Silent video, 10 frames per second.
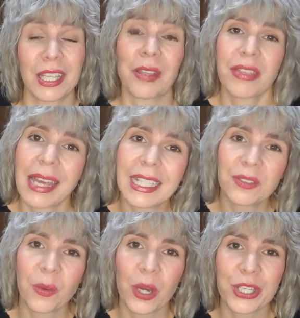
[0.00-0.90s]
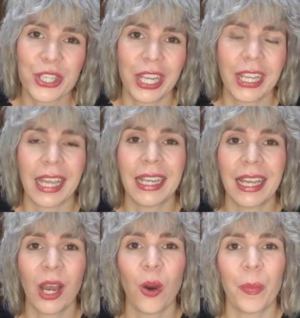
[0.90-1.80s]
So thanks for watching, and
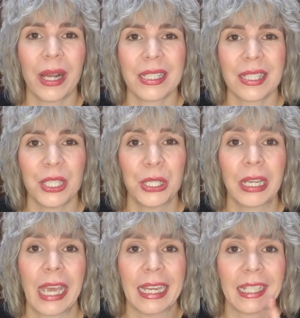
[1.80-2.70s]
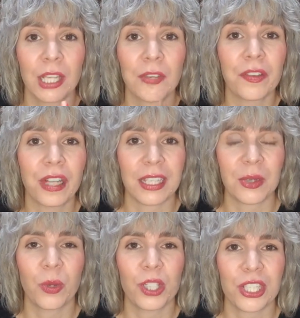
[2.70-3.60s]
I hope I see you again, and don't
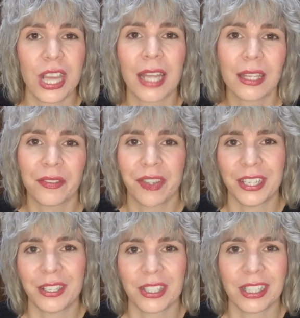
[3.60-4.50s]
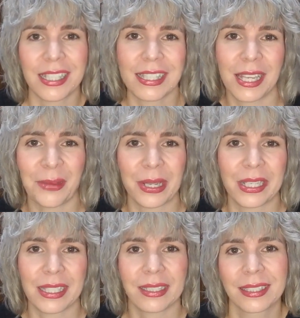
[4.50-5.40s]
forget to watch the other videos in this
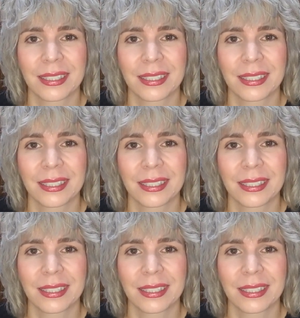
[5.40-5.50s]
series.